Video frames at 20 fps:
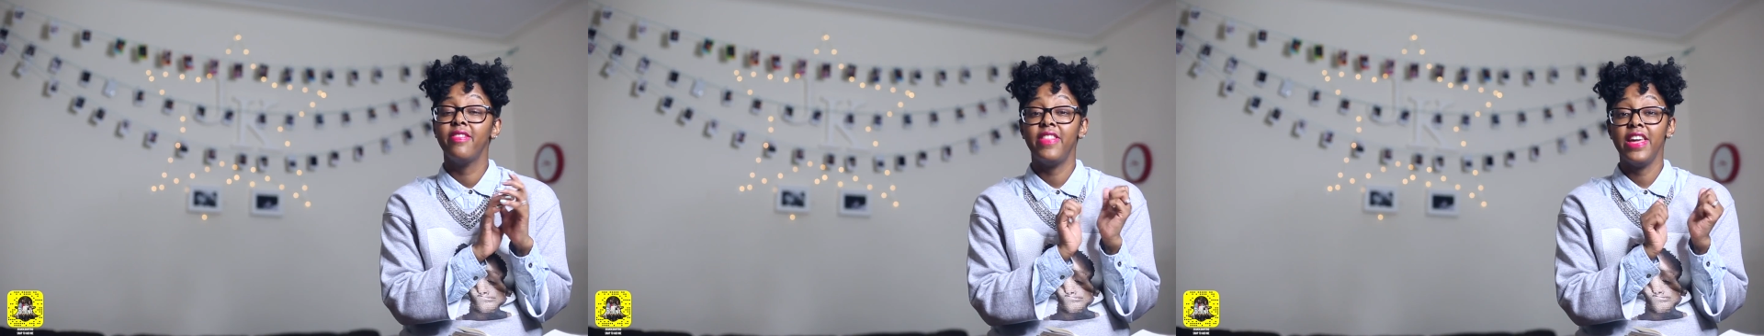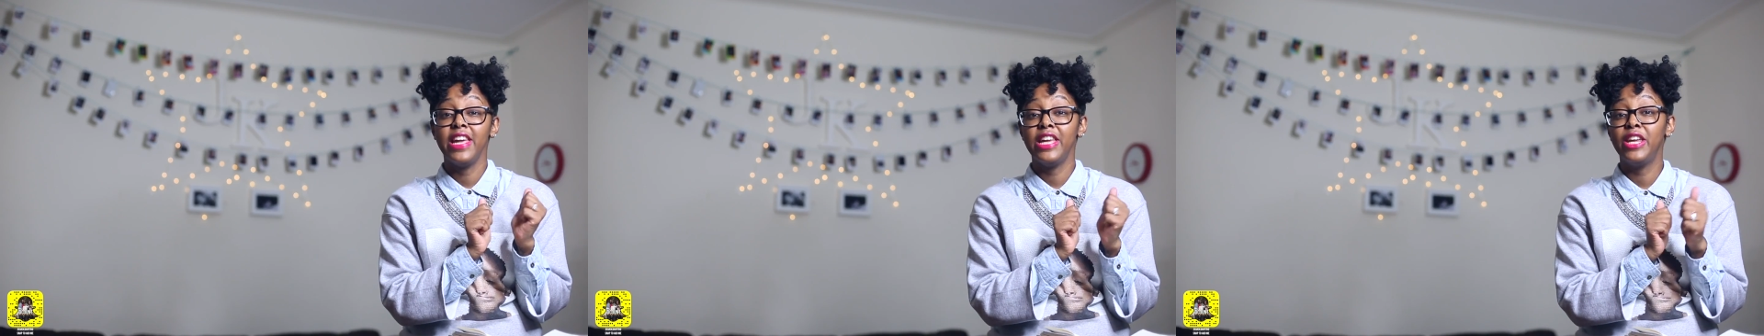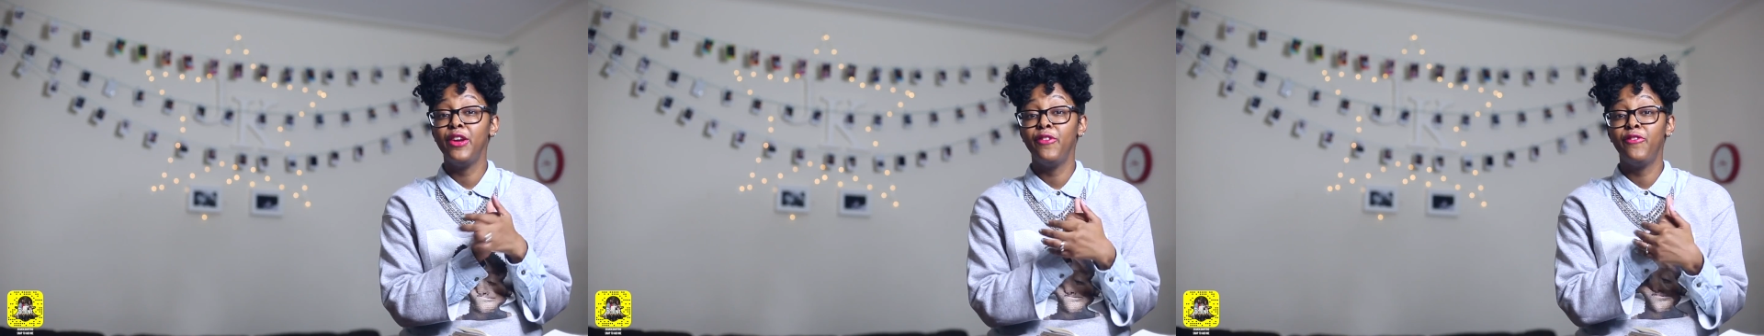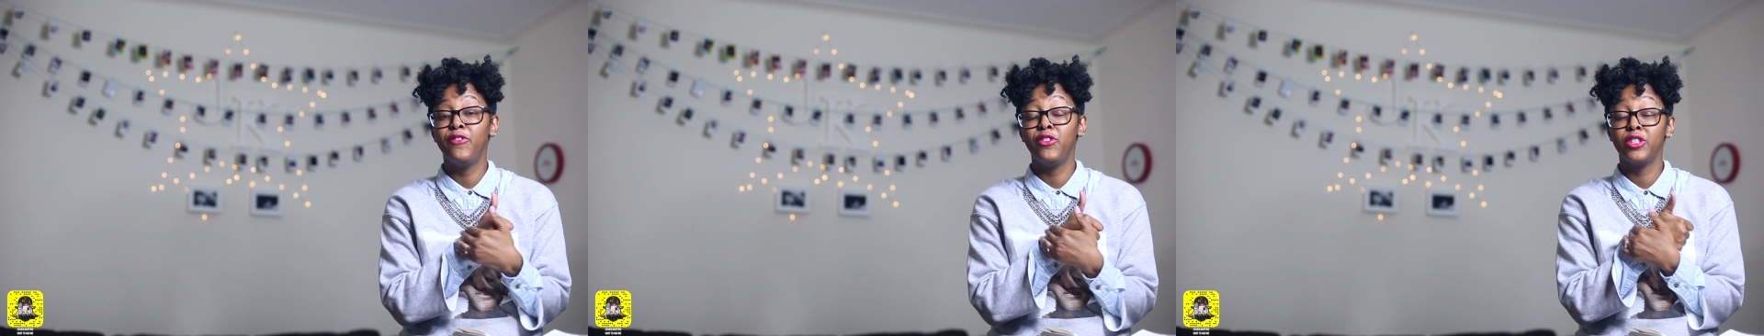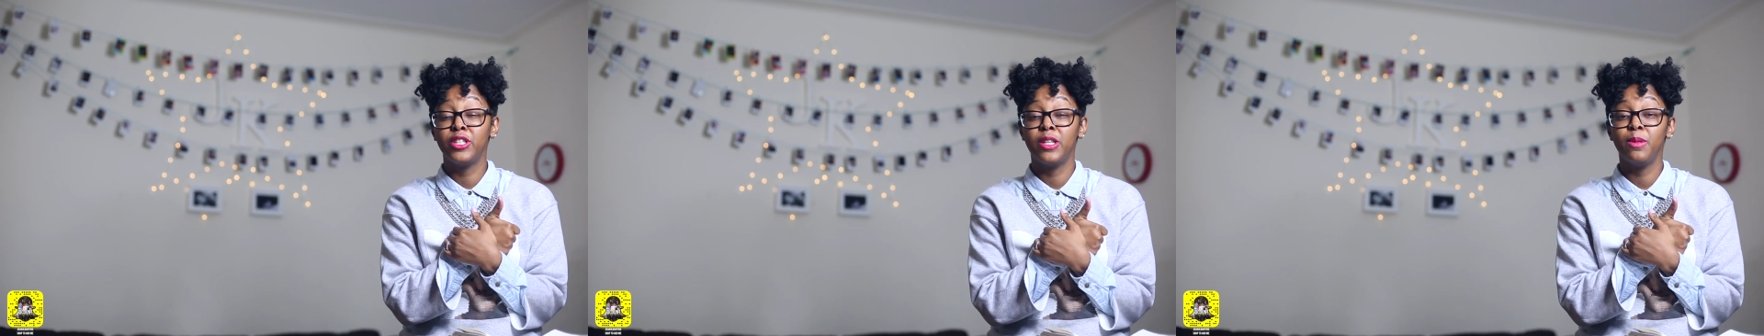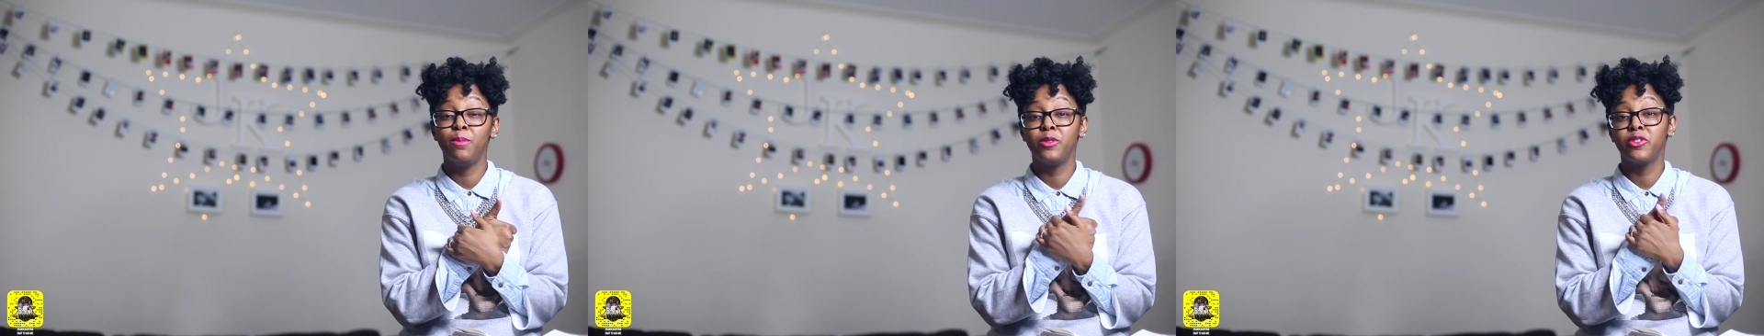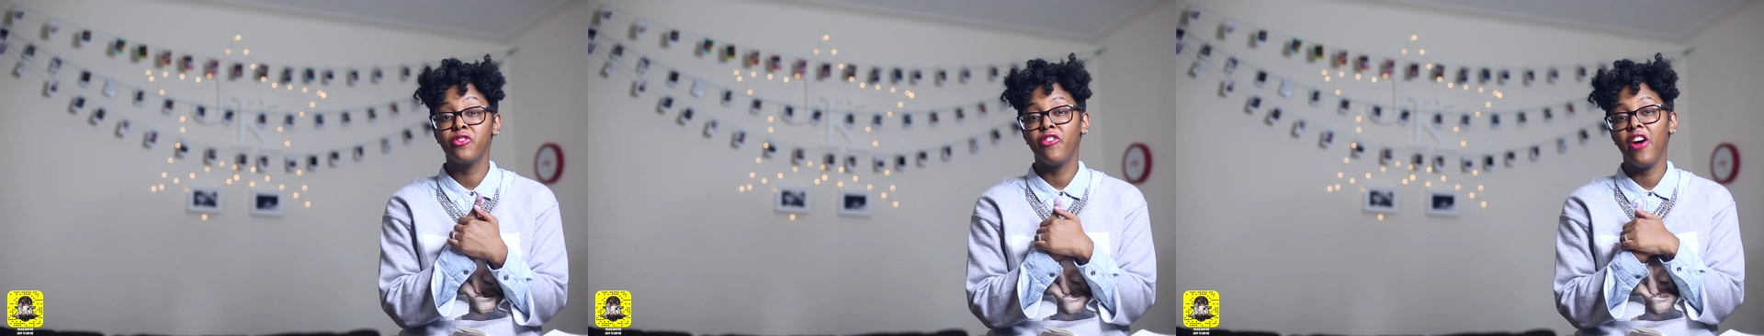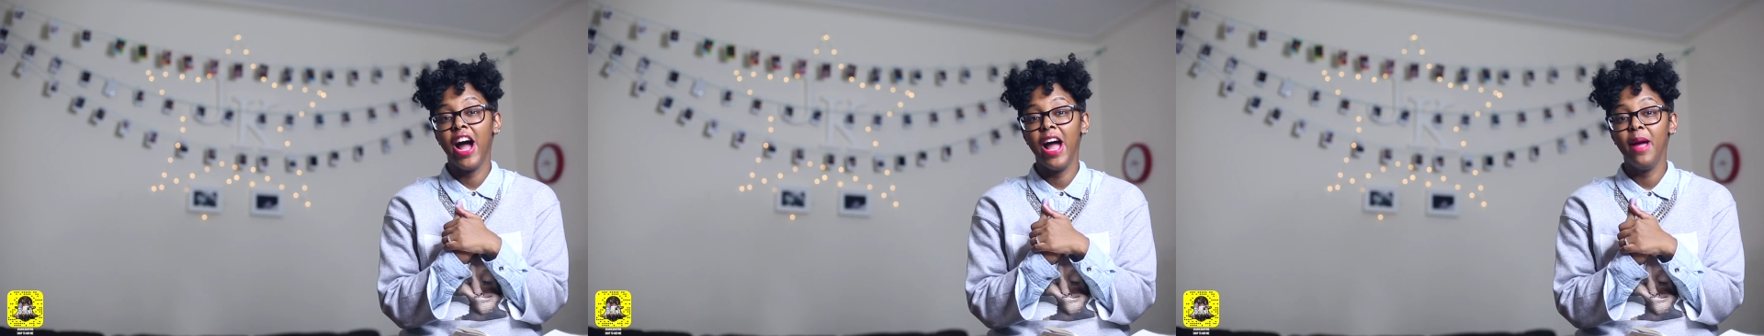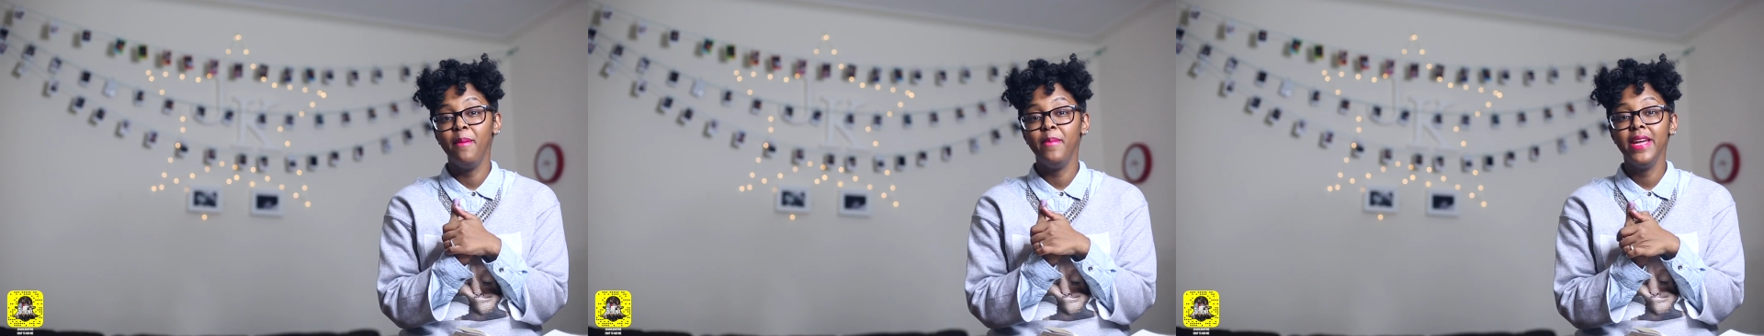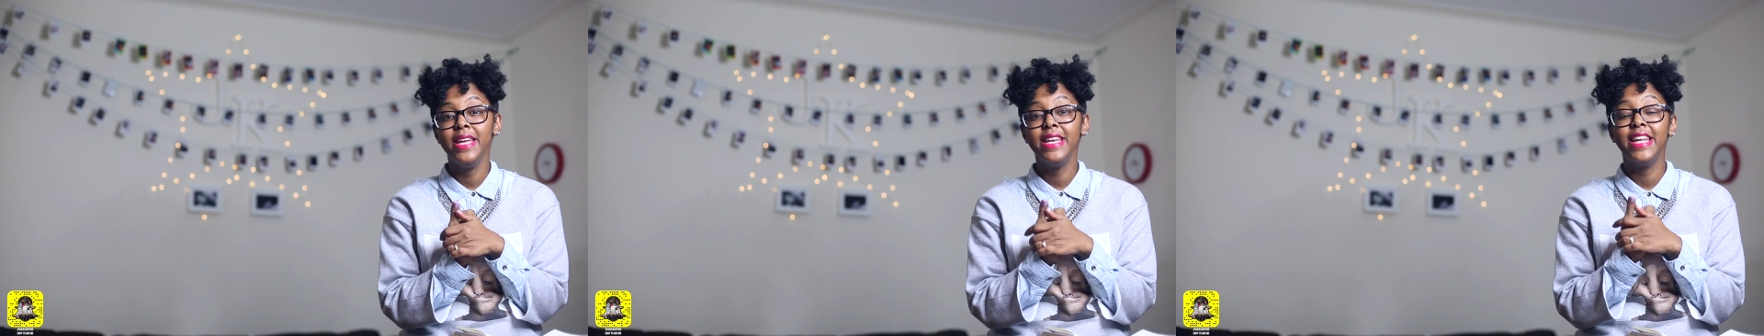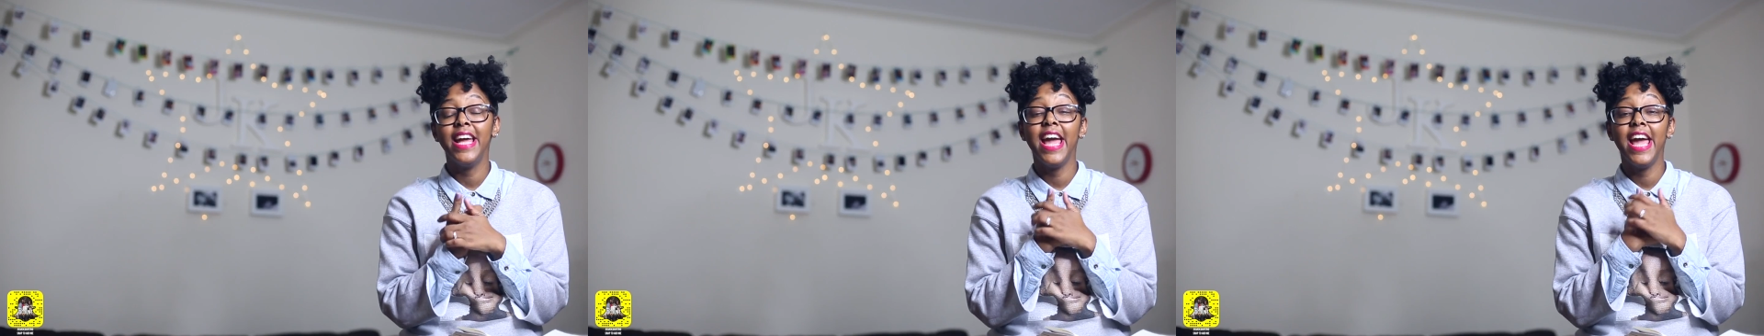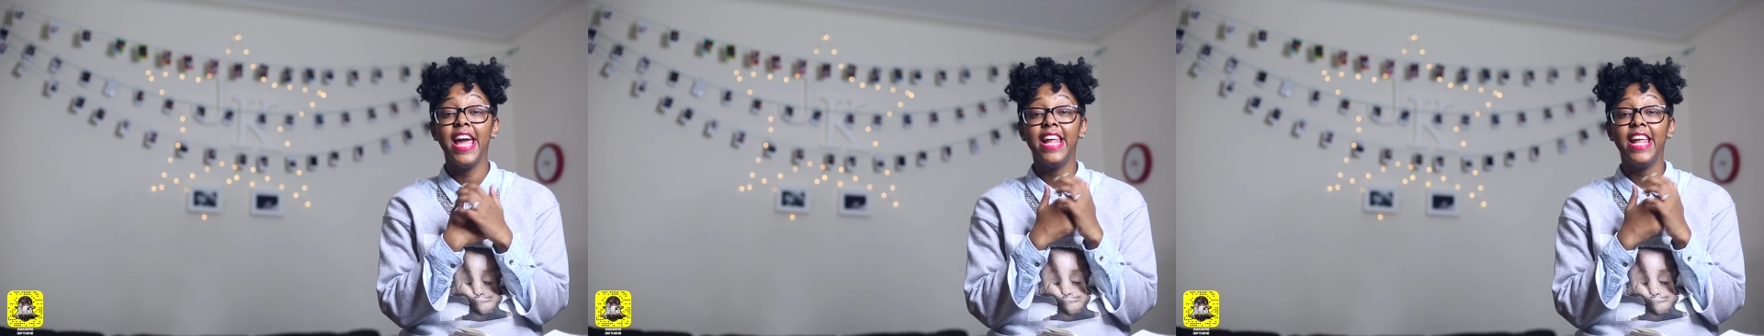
Thank you for subscribing